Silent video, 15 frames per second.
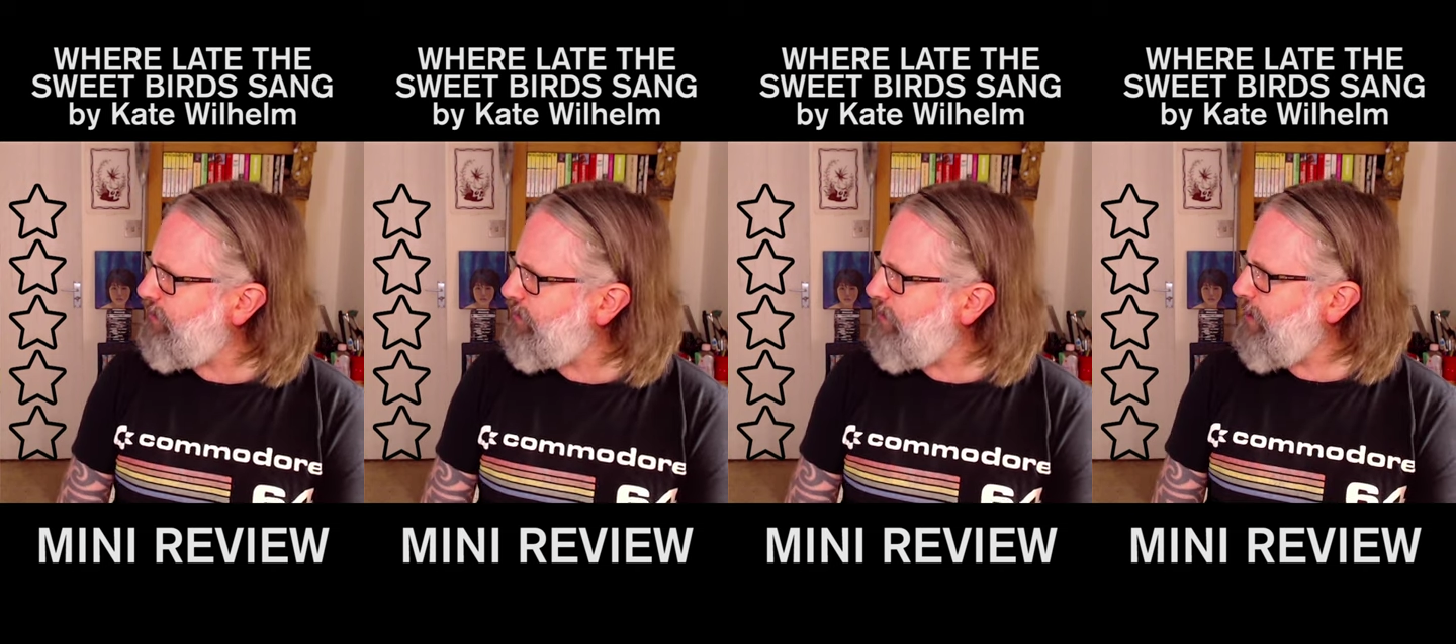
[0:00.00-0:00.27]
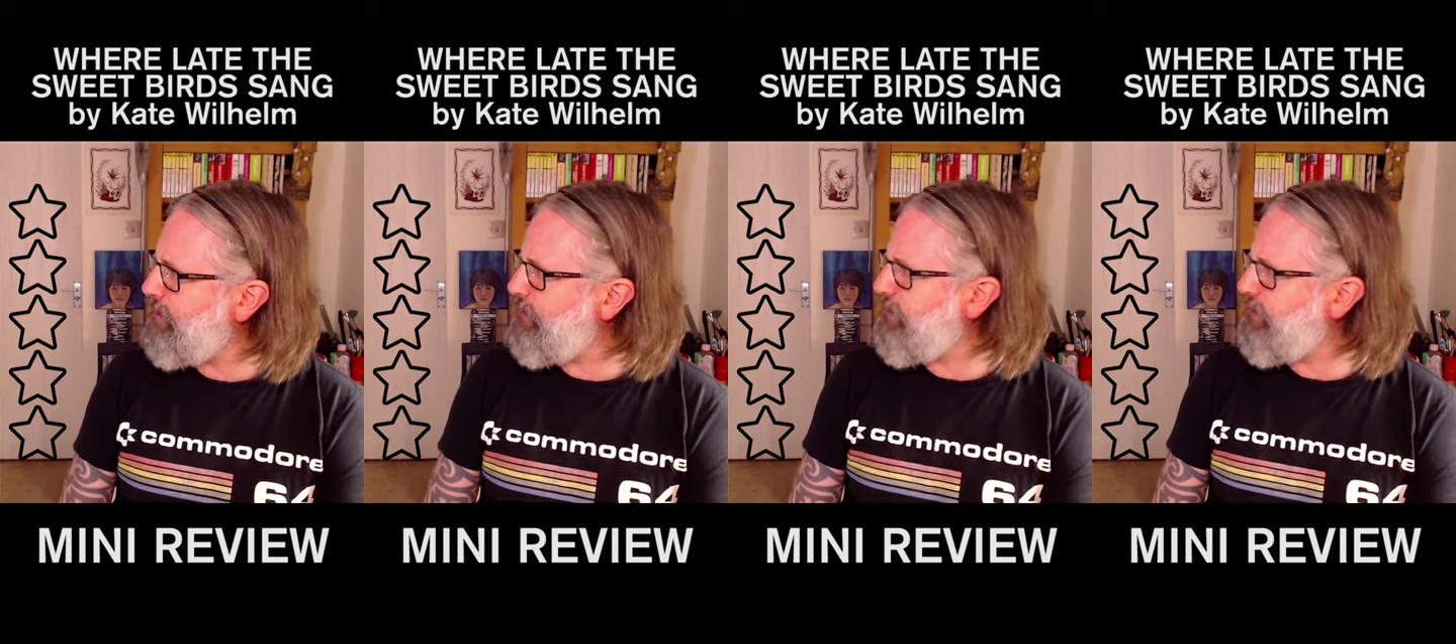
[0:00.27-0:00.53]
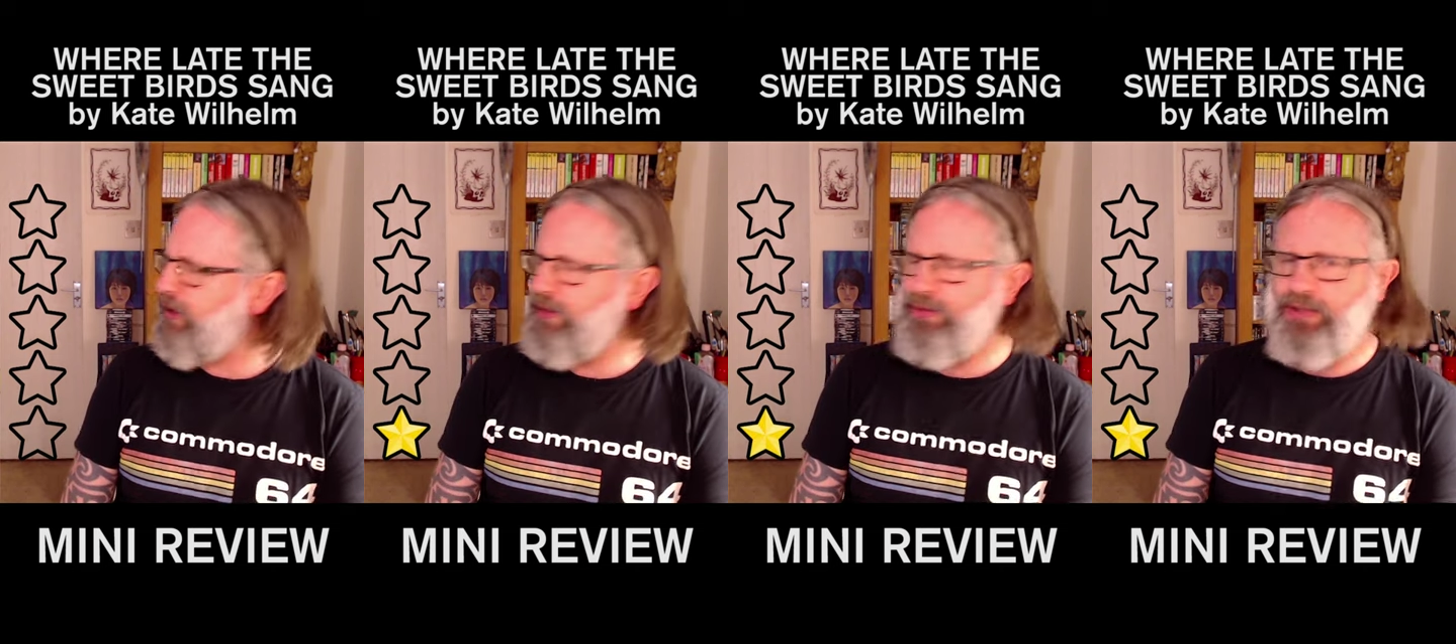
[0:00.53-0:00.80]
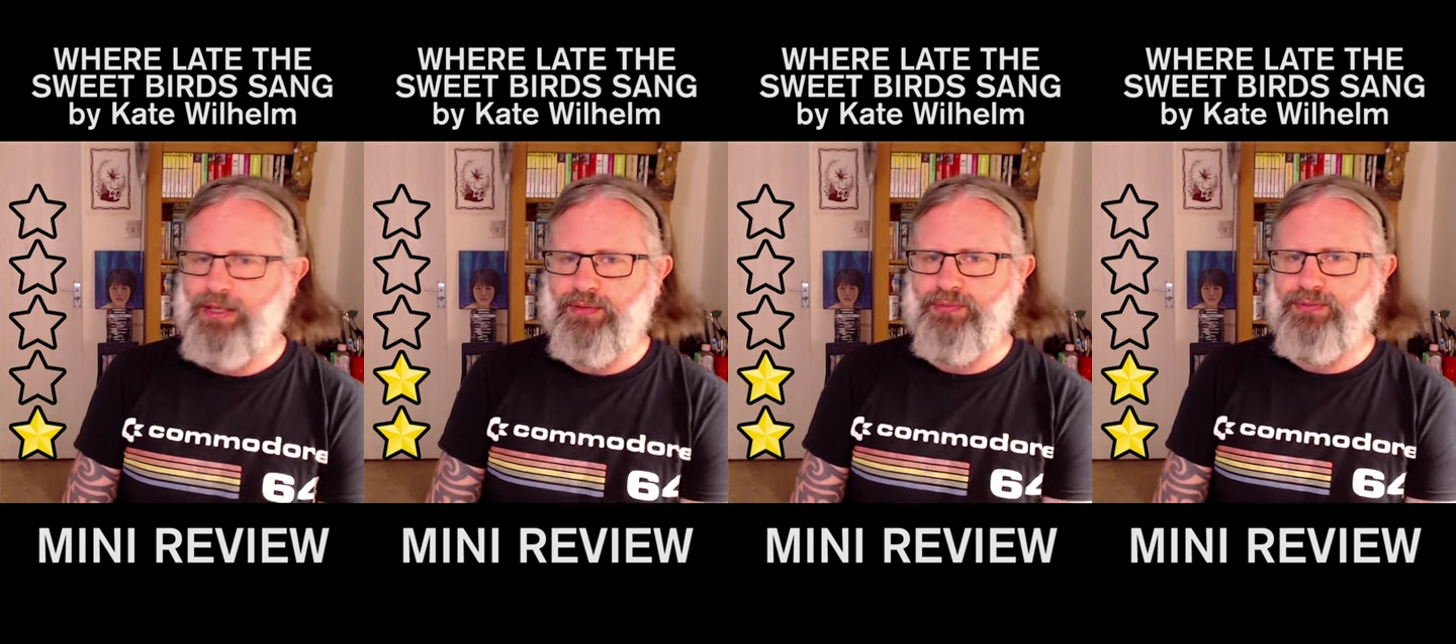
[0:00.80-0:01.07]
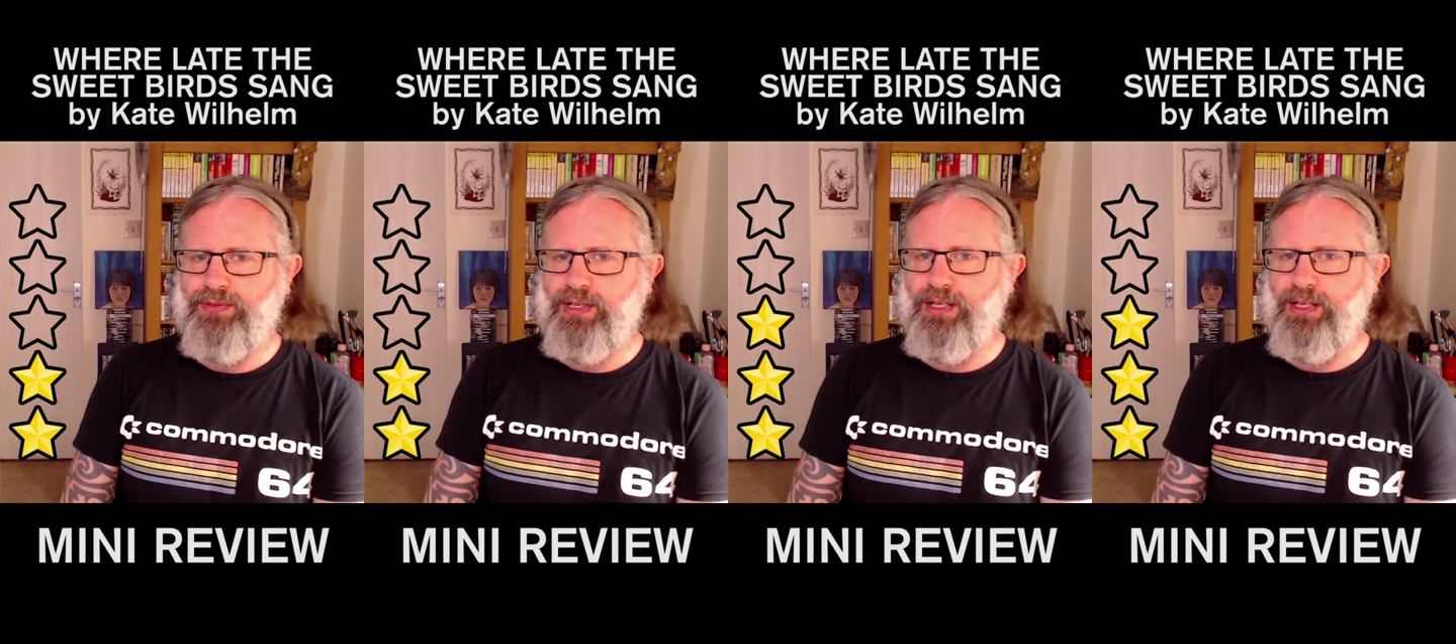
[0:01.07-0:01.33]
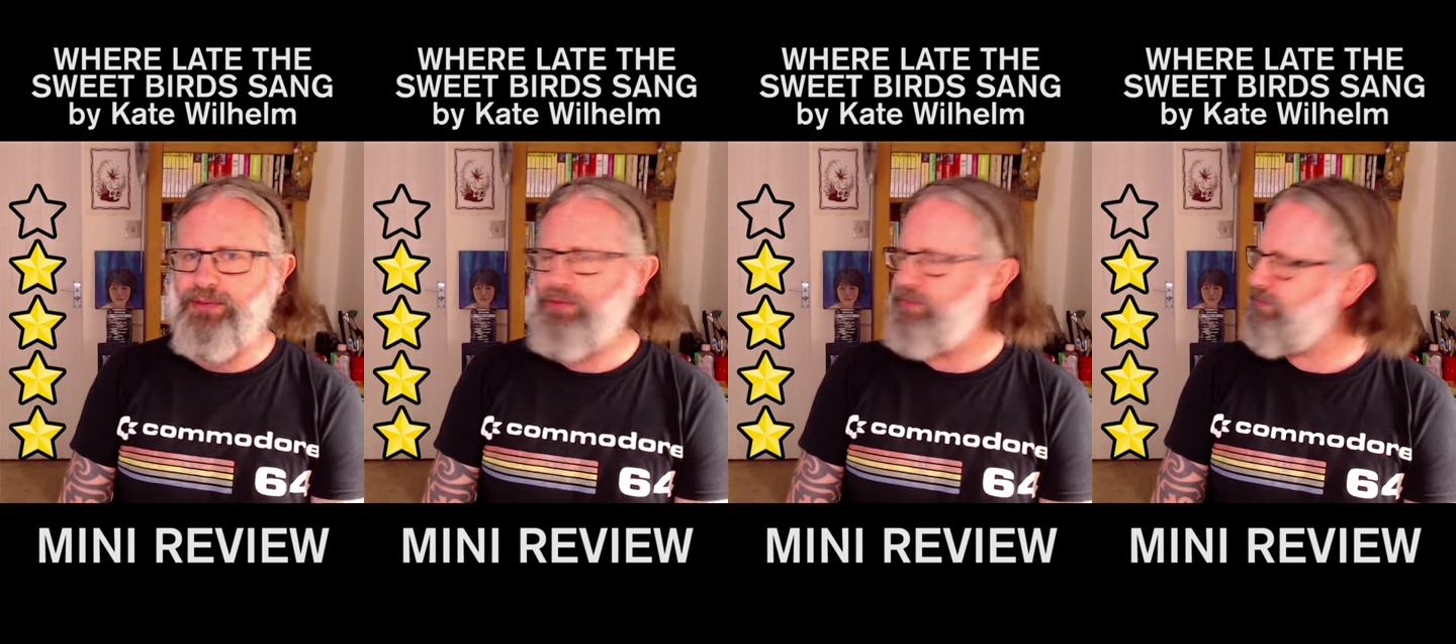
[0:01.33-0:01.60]
5 stars out of
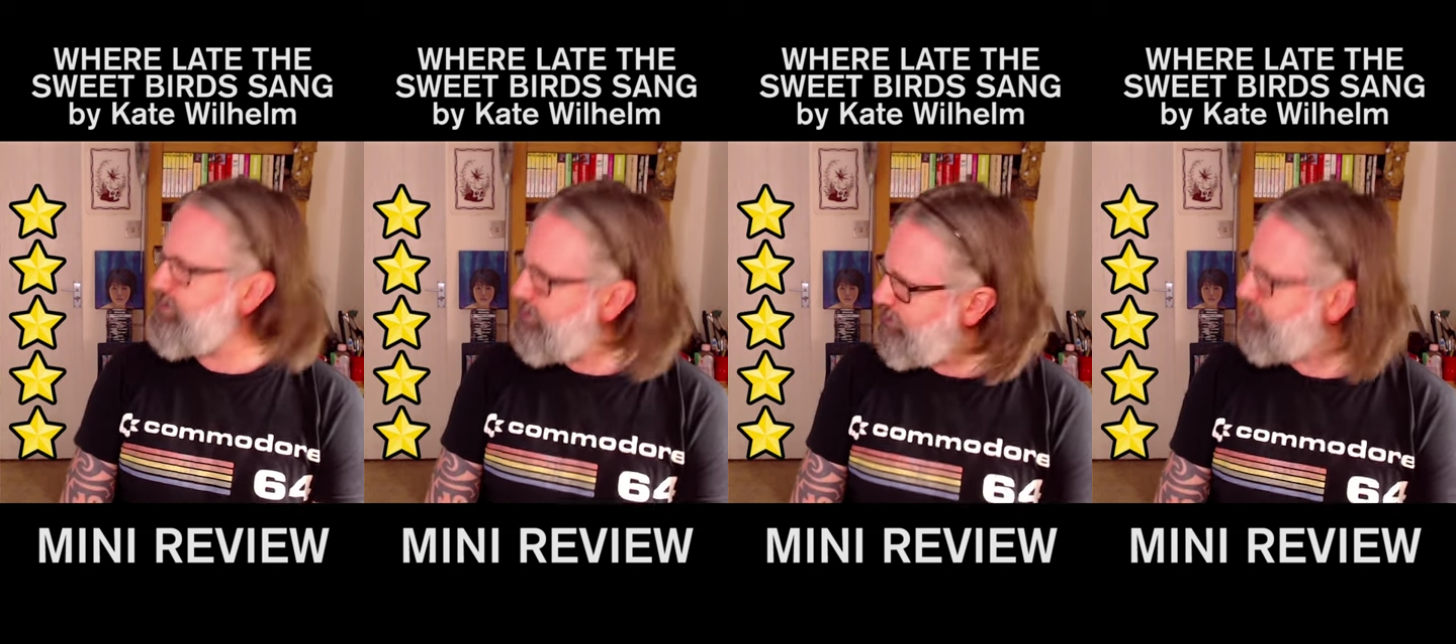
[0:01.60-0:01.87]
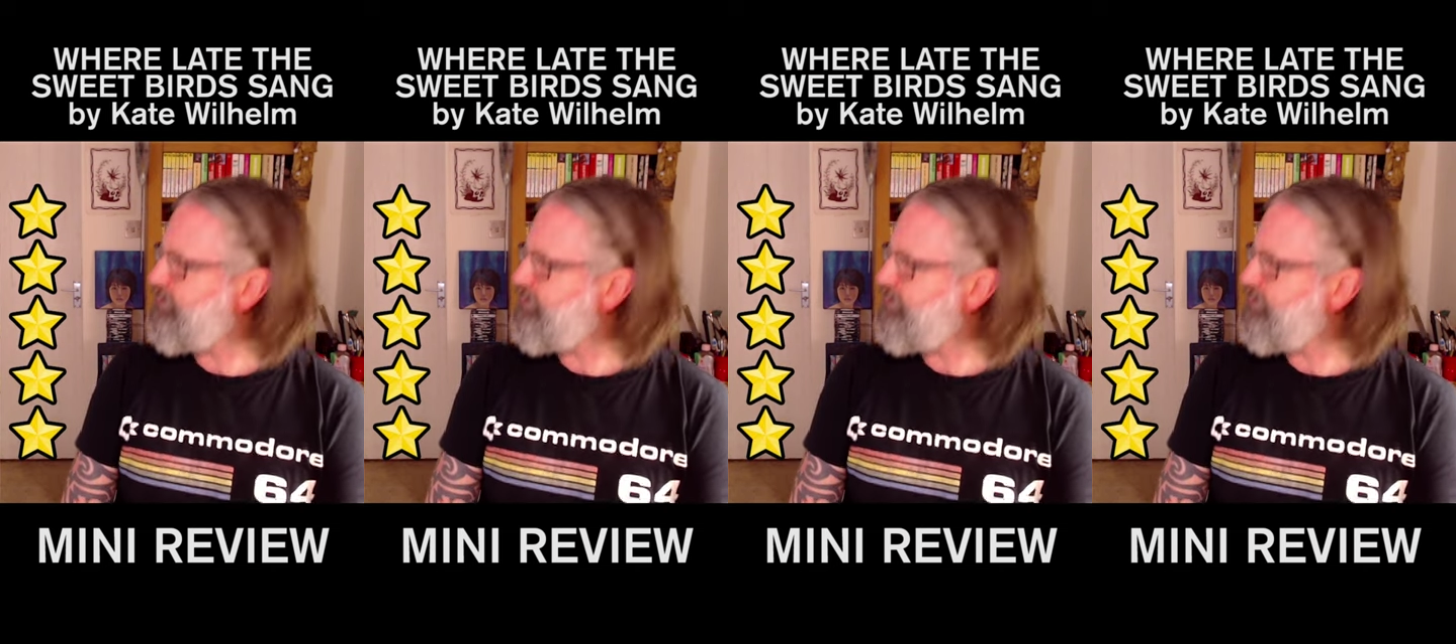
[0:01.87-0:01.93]
5.